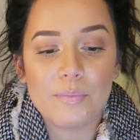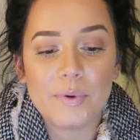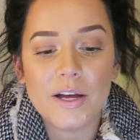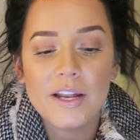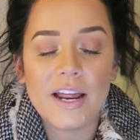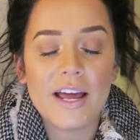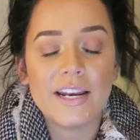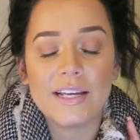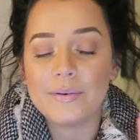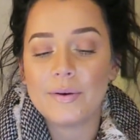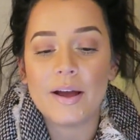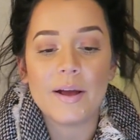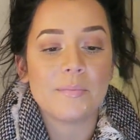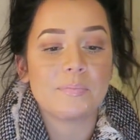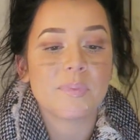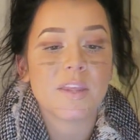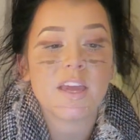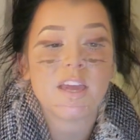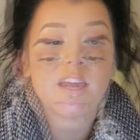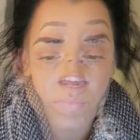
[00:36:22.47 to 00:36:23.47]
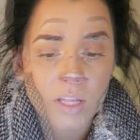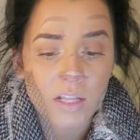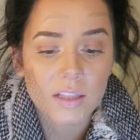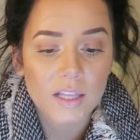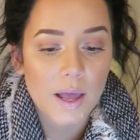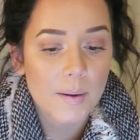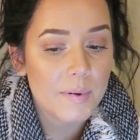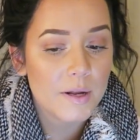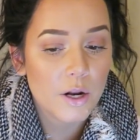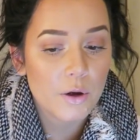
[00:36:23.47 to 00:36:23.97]
But anyway,
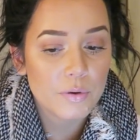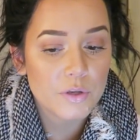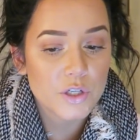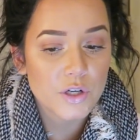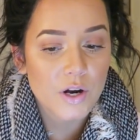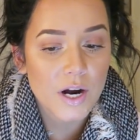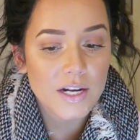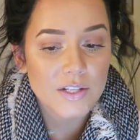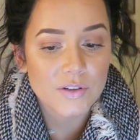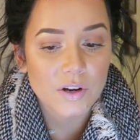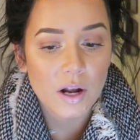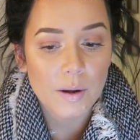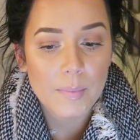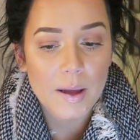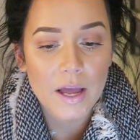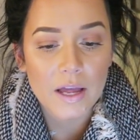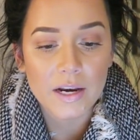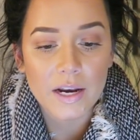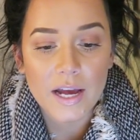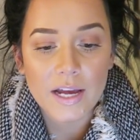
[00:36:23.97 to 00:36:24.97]
let me know what you guys recommend.